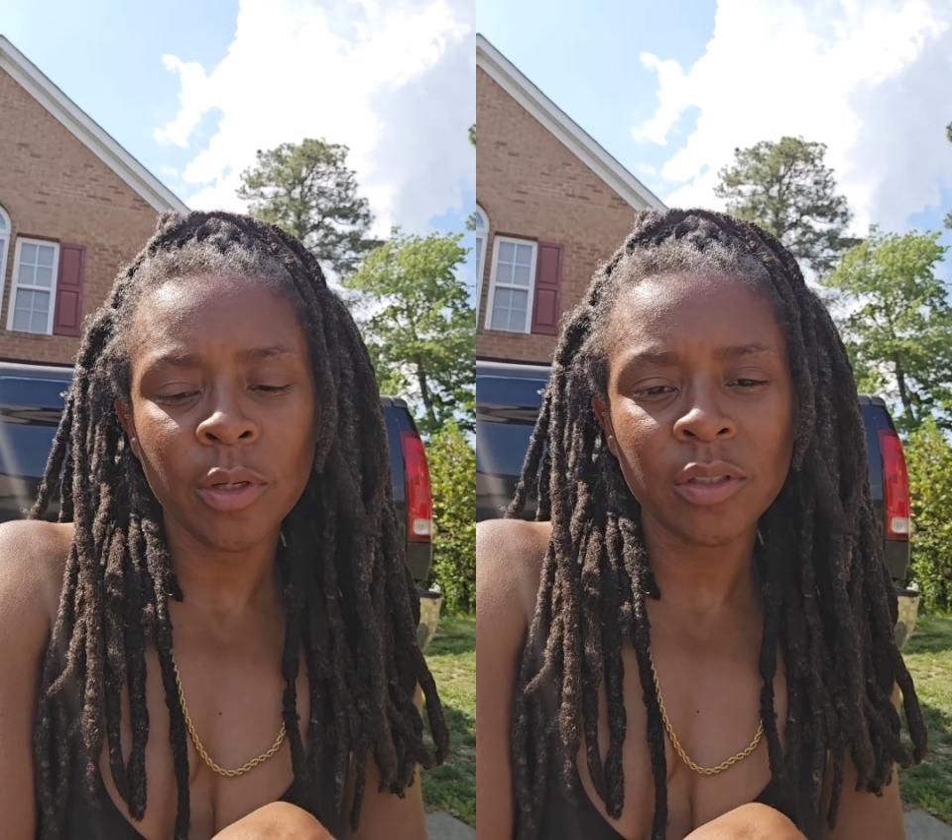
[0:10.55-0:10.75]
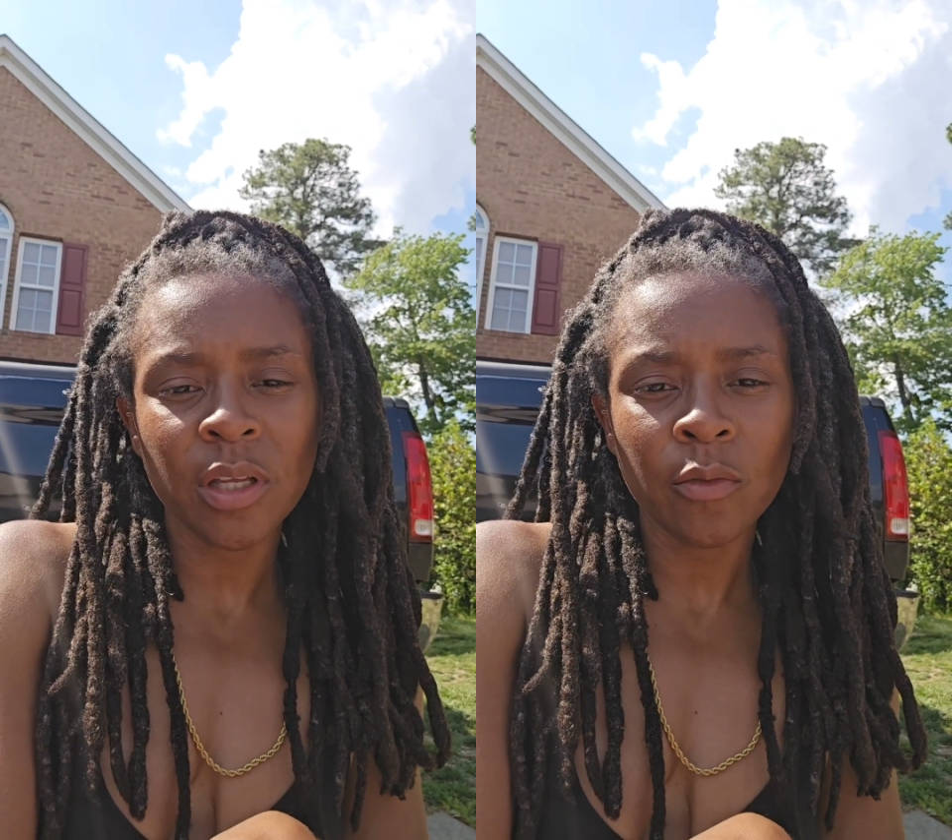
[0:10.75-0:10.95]

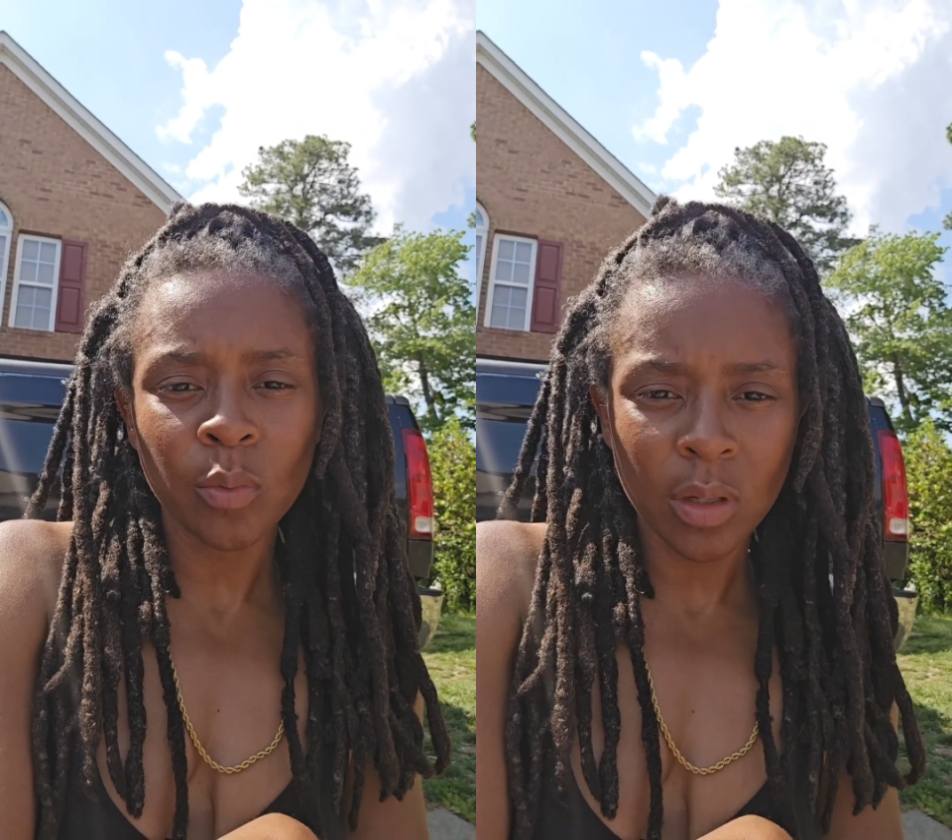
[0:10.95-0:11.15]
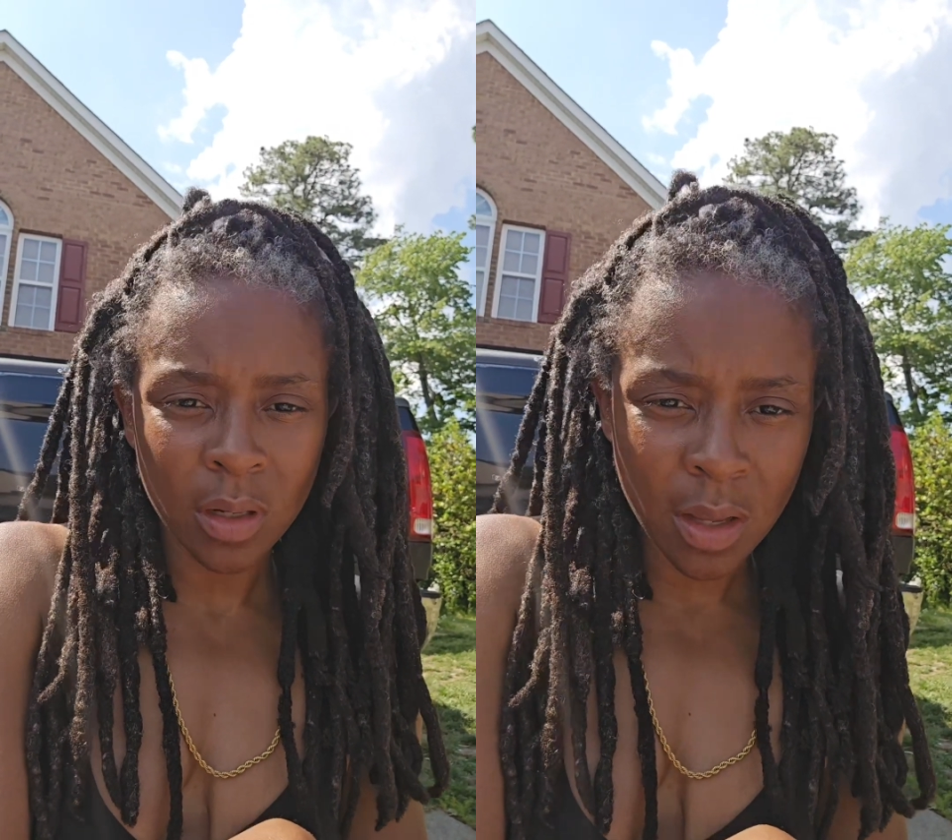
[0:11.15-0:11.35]
ourselves
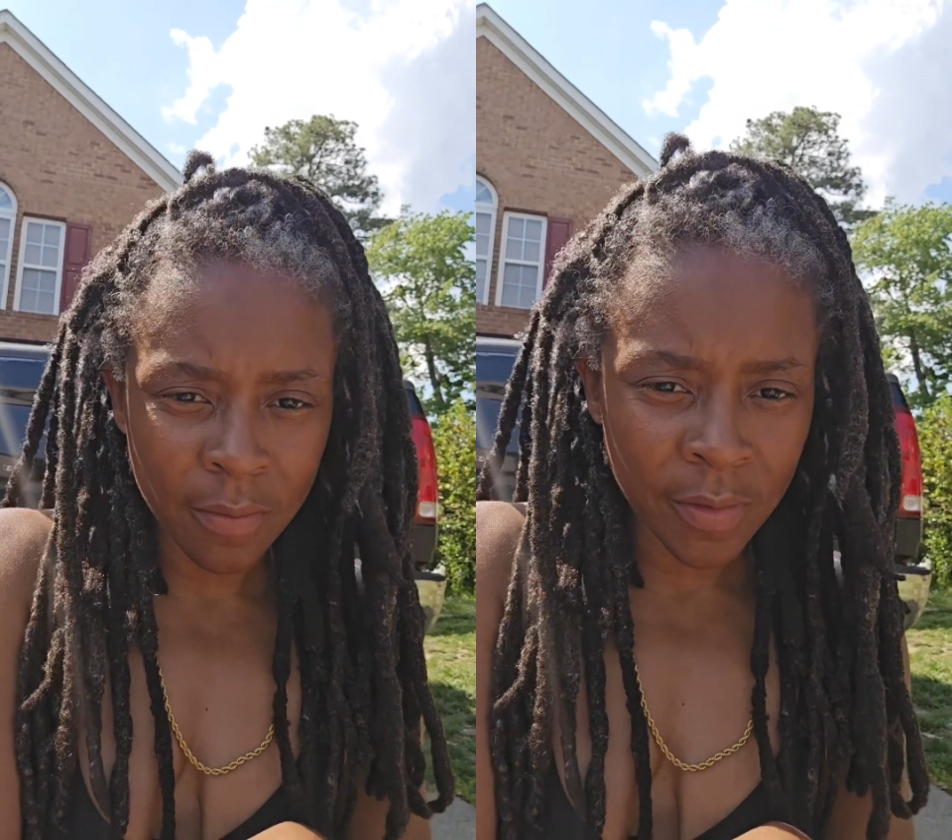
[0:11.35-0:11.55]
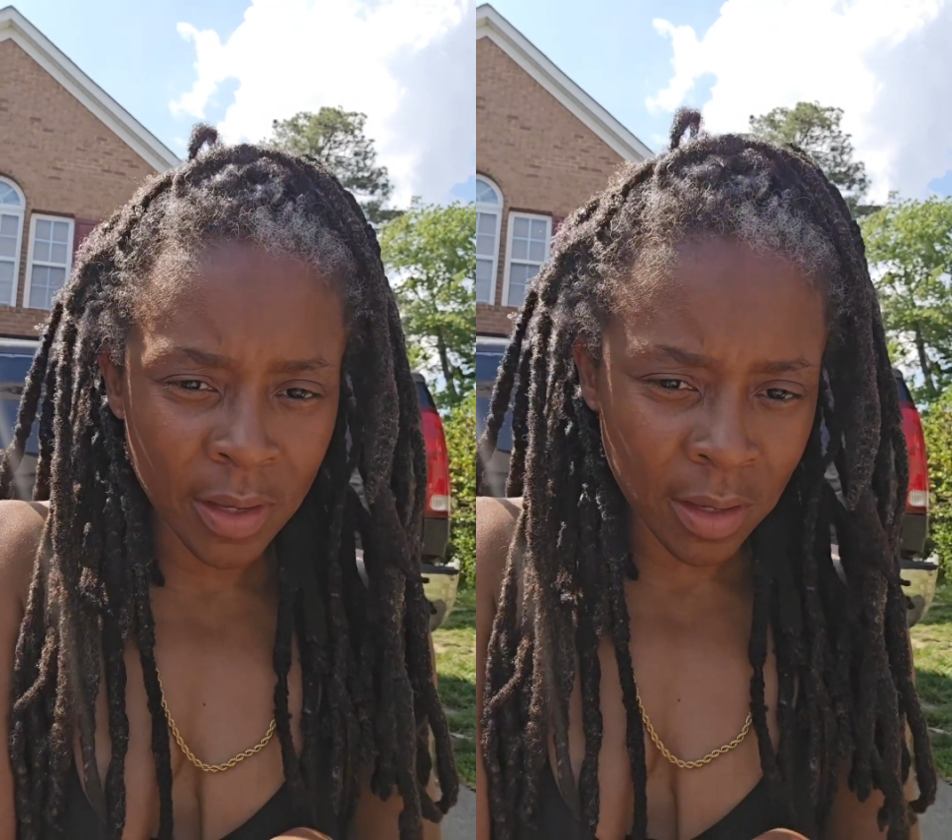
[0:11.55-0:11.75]
with
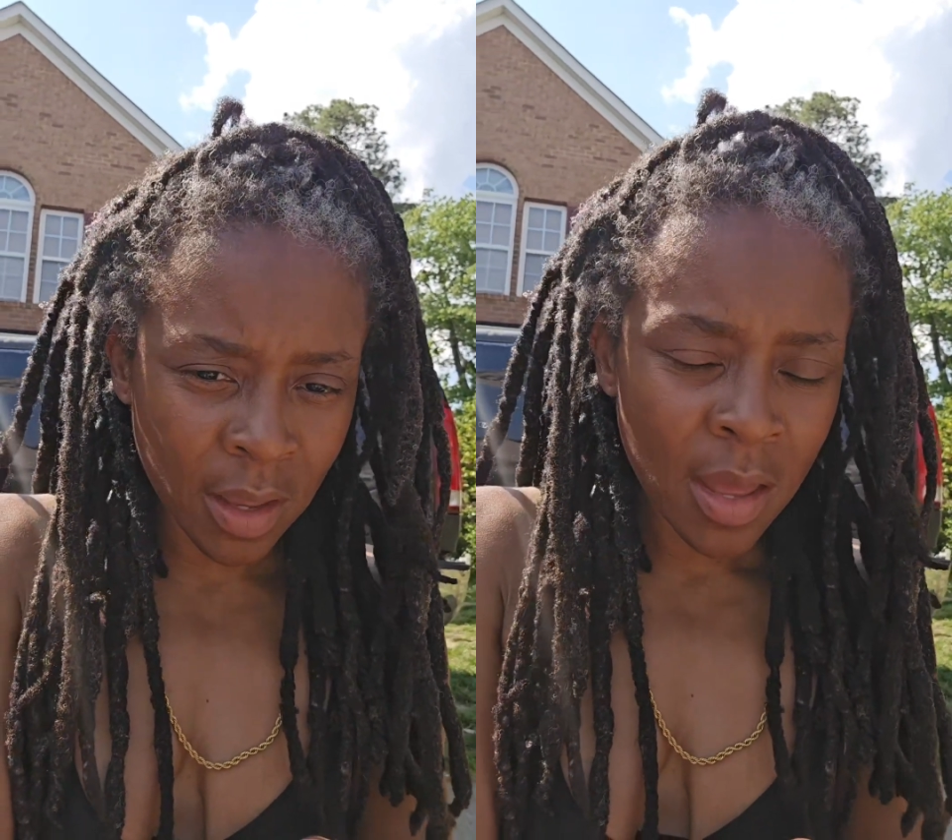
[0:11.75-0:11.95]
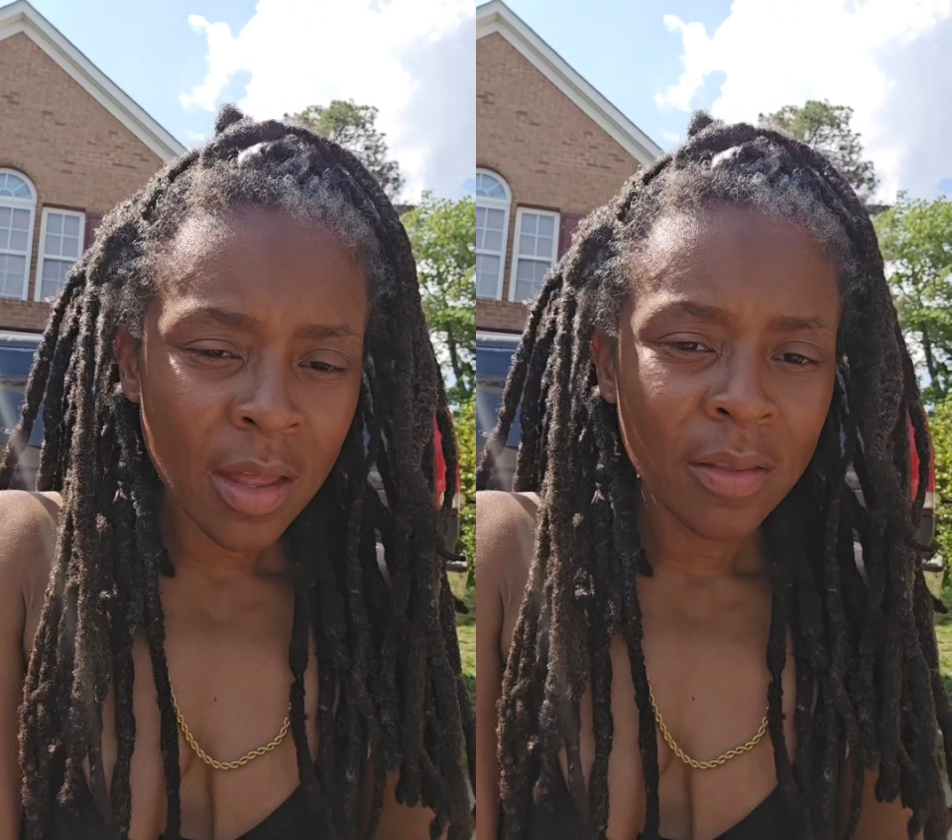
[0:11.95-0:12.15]
loving